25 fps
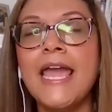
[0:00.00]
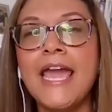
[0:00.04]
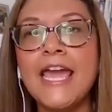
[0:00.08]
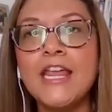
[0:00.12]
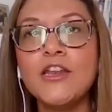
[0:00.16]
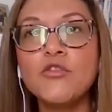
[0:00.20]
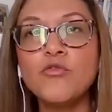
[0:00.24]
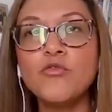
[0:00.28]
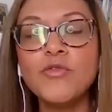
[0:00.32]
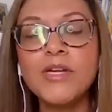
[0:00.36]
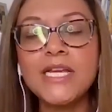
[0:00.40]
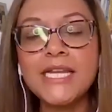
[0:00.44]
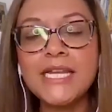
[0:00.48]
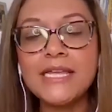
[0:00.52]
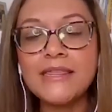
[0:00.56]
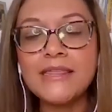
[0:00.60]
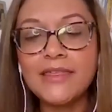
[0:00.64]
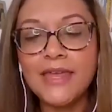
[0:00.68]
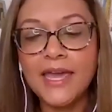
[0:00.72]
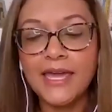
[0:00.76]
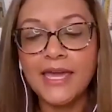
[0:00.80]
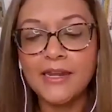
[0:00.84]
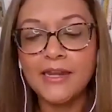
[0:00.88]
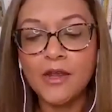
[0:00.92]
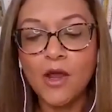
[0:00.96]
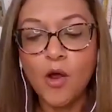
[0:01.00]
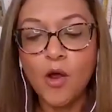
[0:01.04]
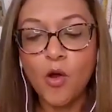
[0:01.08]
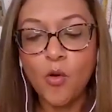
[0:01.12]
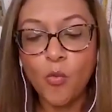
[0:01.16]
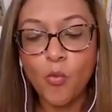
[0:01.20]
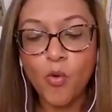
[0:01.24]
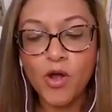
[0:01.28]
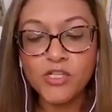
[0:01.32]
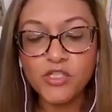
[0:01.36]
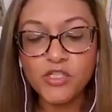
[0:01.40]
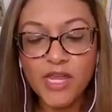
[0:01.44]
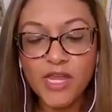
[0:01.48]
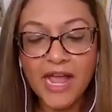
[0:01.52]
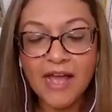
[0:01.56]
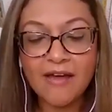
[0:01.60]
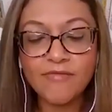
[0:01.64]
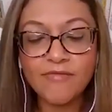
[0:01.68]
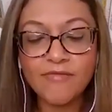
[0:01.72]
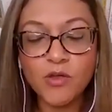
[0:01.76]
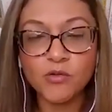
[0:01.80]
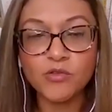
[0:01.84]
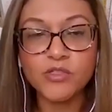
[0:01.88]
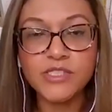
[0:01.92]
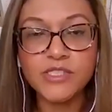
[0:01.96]
And really then once you
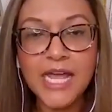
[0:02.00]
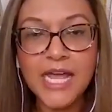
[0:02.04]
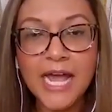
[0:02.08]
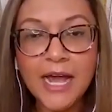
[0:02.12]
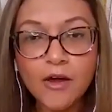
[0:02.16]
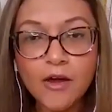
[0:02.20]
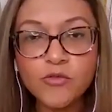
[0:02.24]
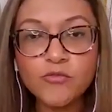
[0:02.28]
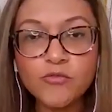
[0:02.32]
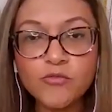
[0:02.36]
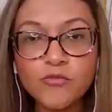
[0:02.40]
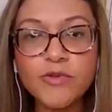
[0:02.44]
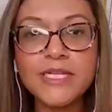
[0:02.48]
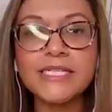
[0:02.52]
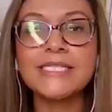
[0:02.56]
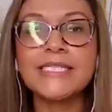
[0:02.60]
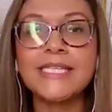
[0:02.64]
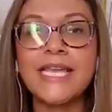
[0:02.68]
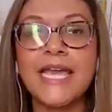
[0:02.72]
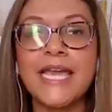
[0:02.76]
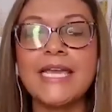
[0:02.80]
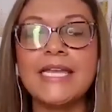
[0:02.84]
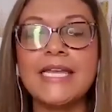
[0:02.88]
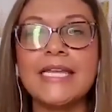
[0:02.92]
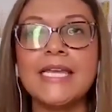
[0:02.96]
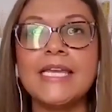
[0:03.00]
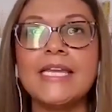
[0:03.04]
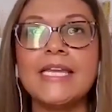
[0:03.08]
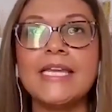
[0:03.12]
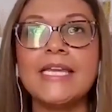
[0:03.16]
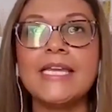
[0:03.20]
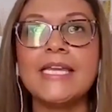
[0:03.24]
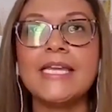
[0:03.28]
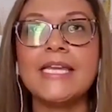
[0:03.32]
have those down, really scaling,